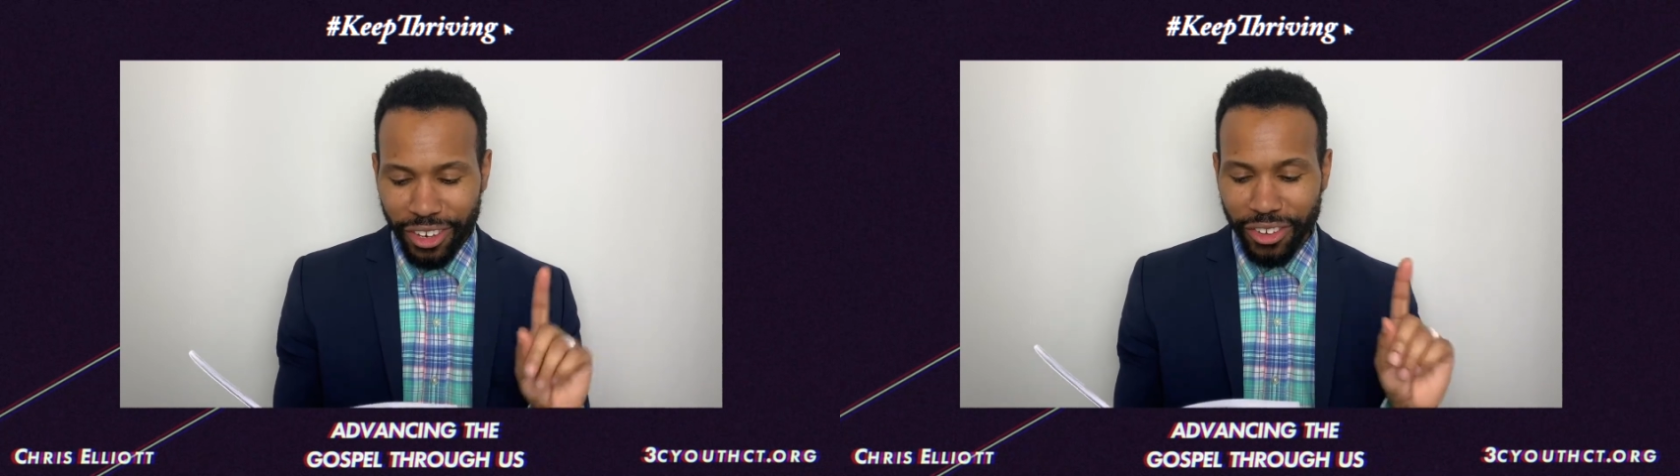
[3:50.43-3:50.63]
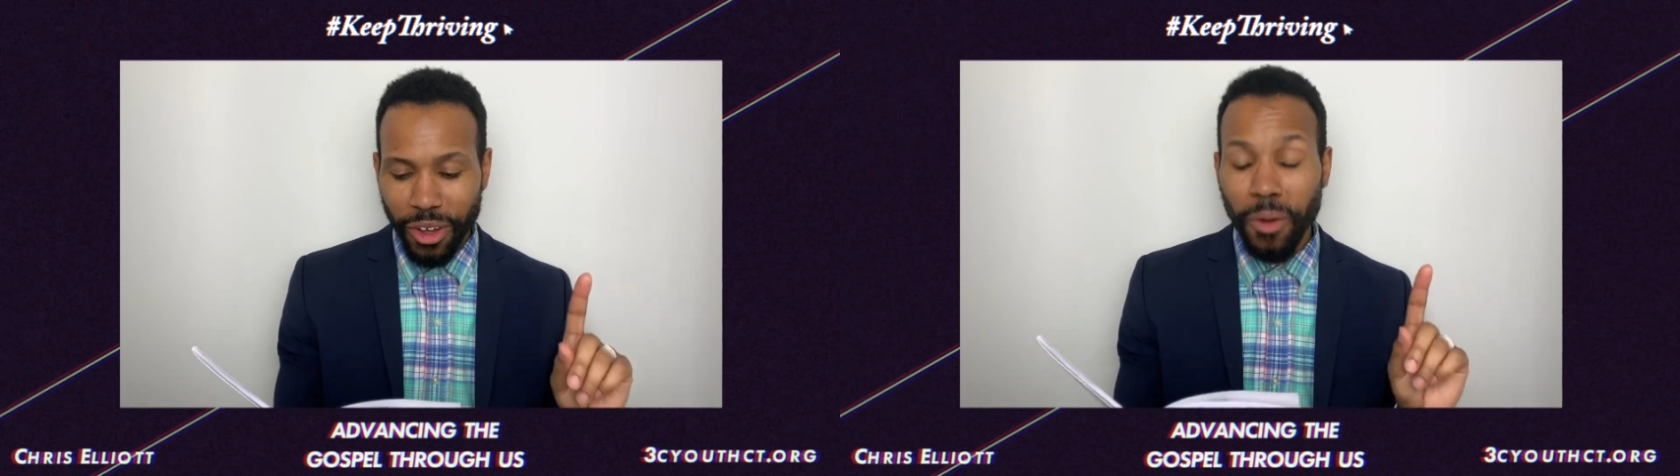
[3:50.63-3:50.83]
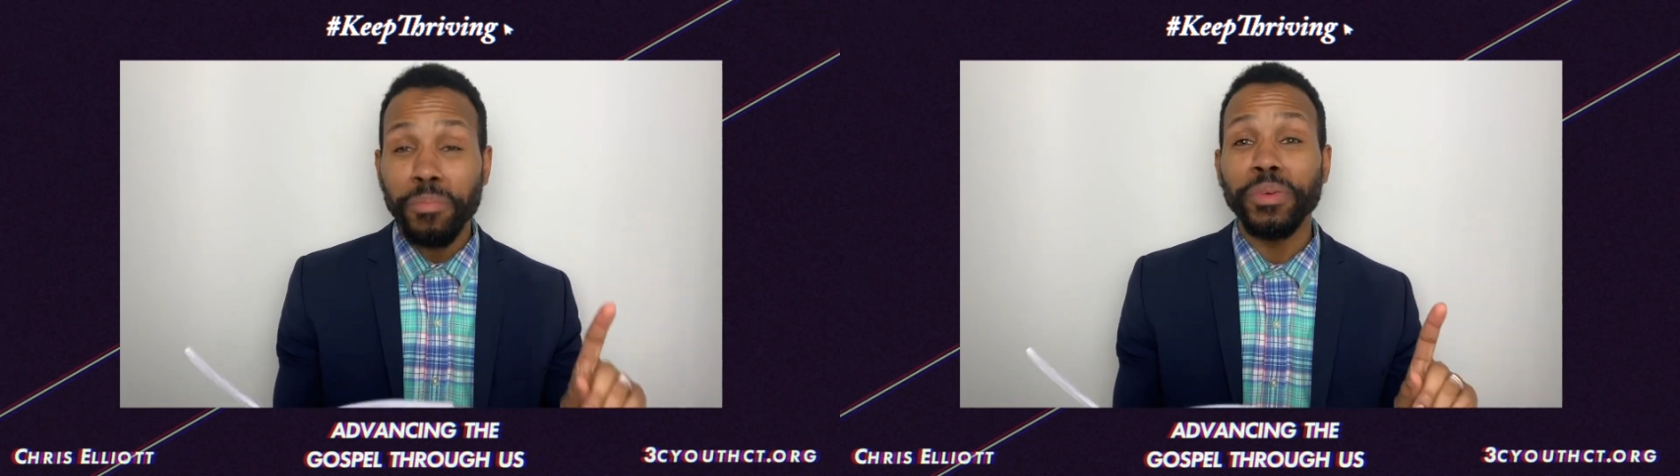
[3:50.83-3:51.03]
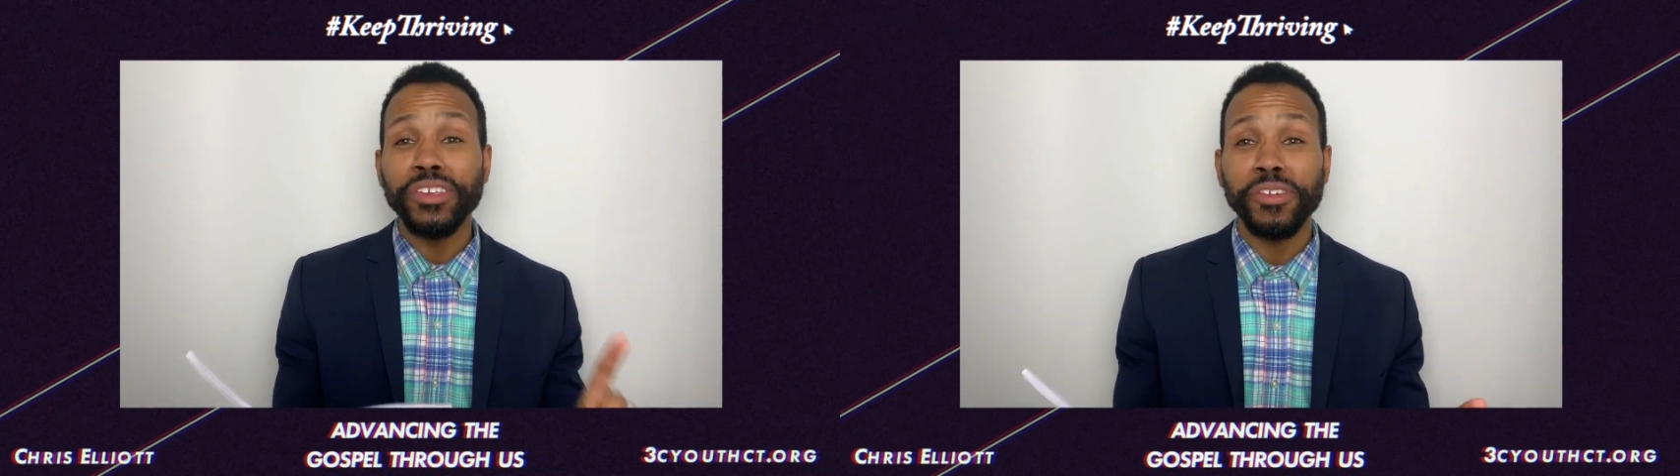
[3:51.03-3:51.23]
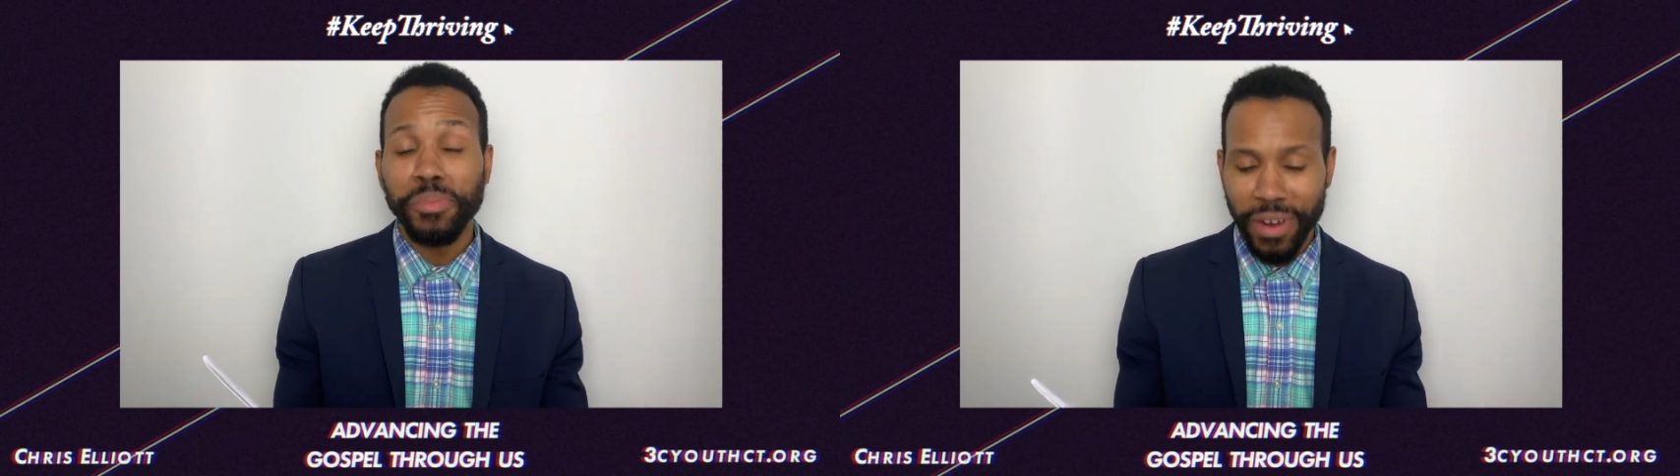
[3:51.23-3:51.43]
Don't be
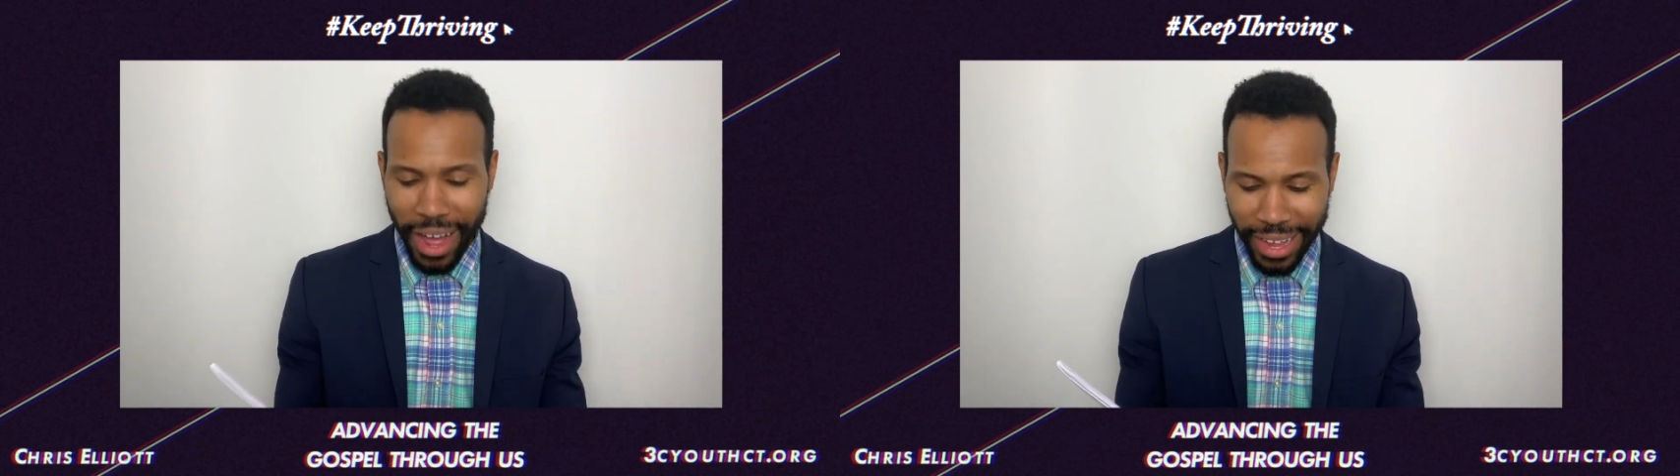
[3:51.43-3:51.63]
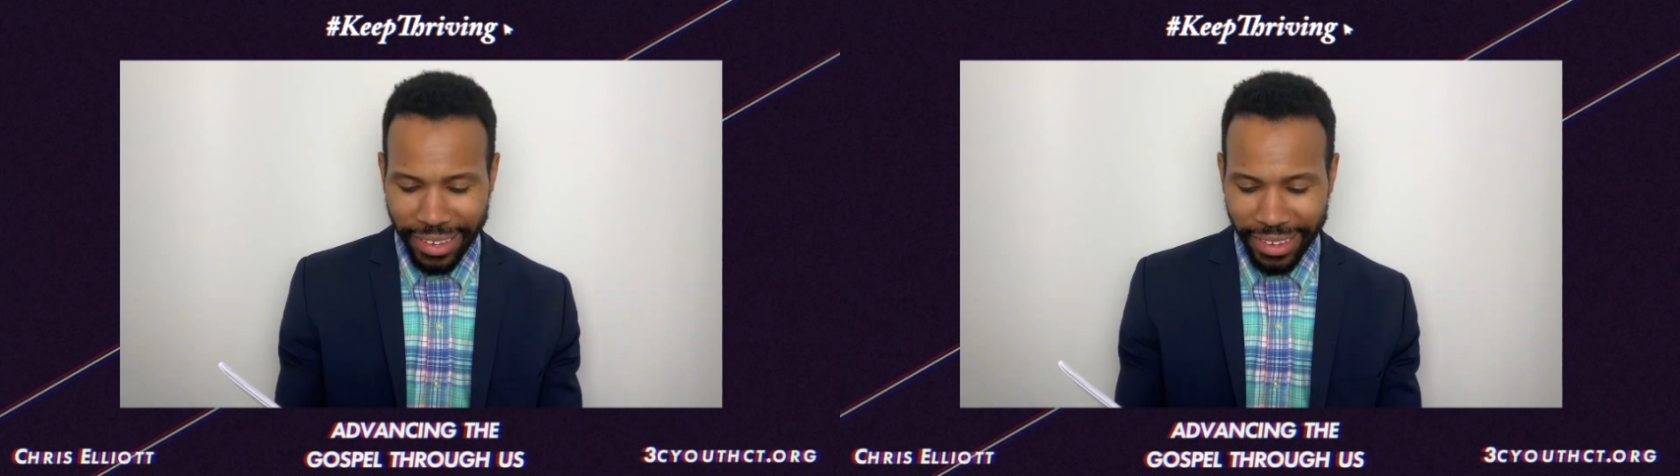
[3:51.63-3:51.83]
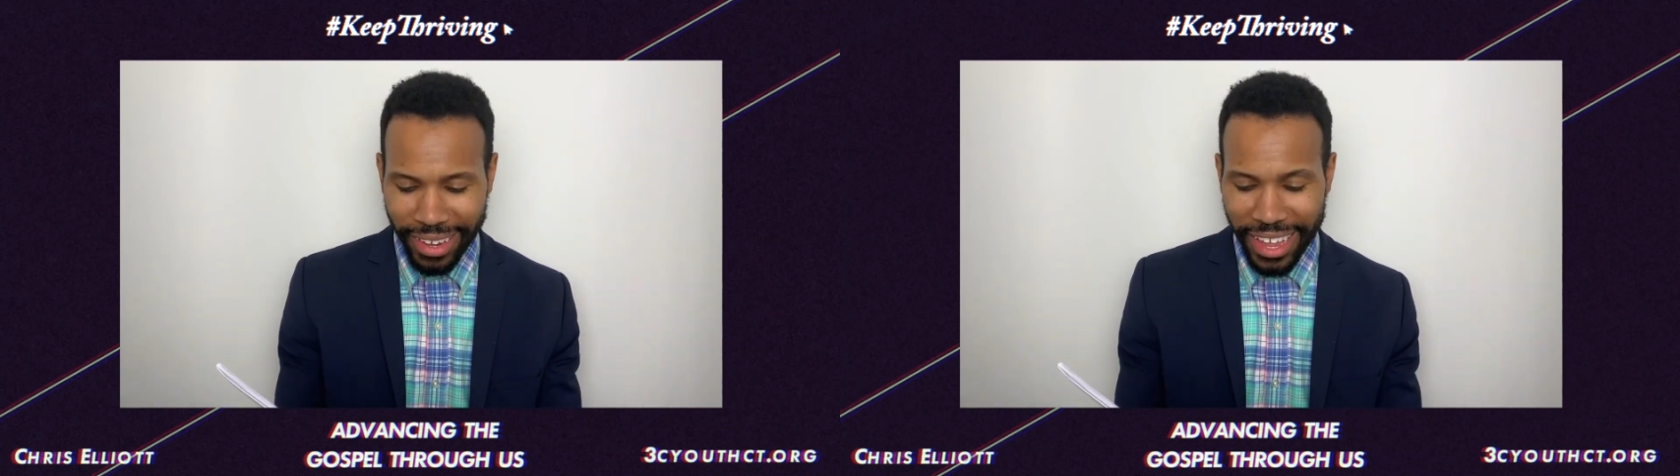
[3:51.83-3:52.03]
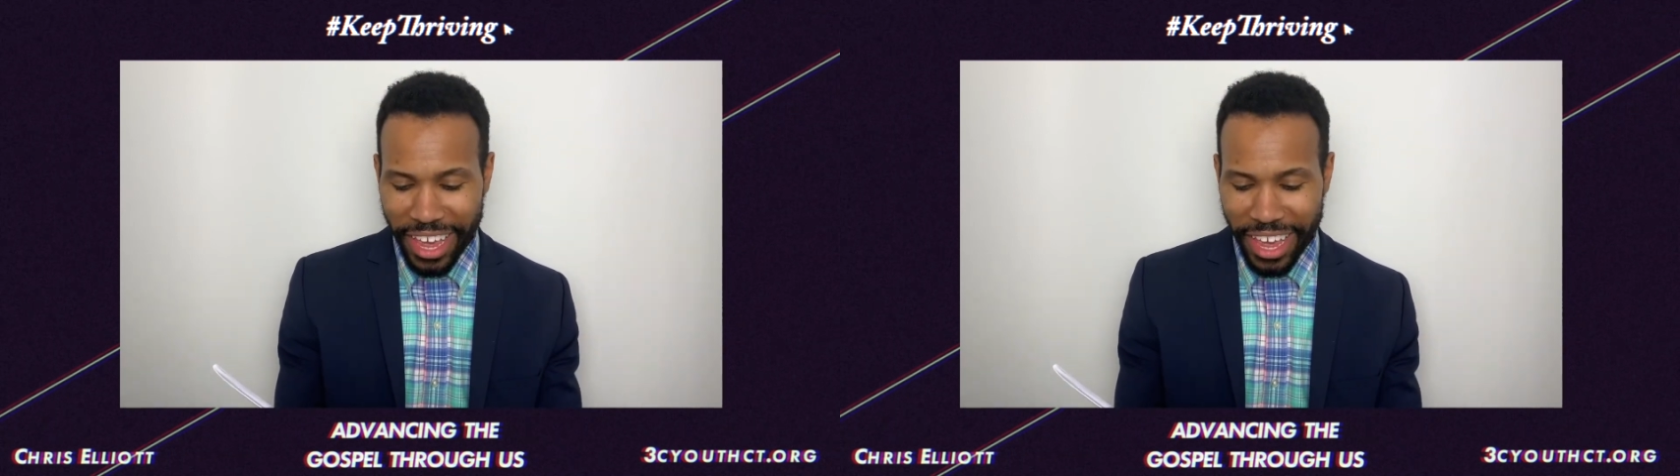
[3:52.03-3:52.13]
surprised